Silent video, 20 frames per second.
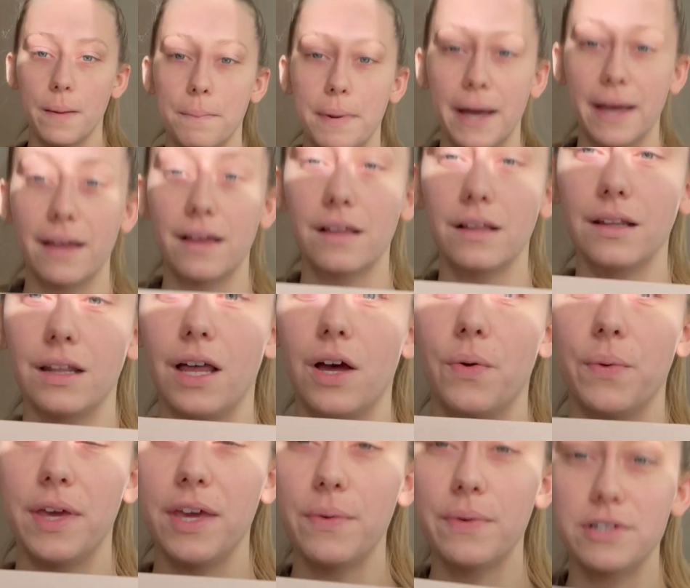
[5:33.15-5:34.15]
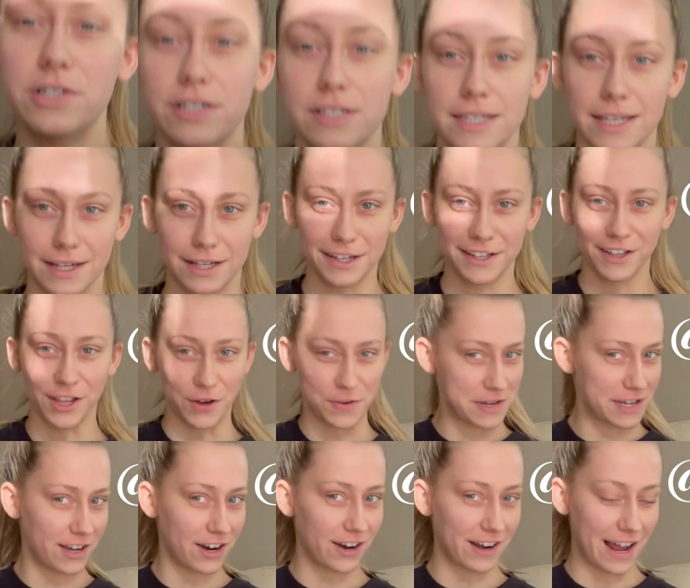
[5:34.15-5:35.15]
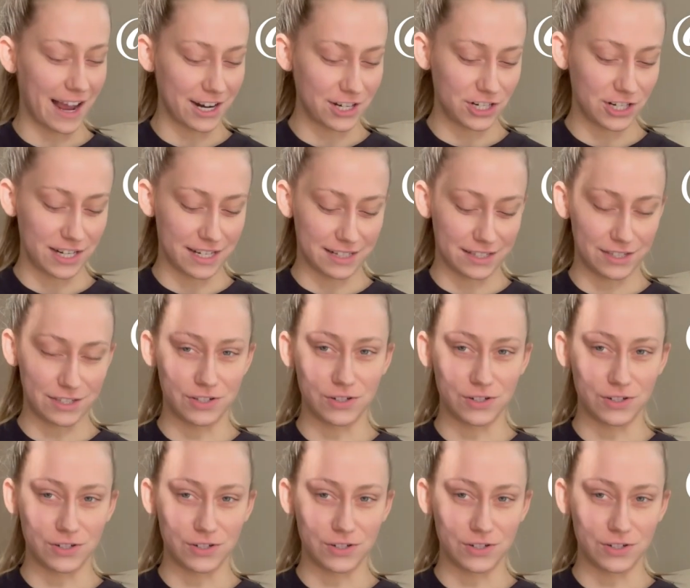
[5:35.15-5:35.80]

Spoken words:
by Chloe, which is like Khloe Kardashian's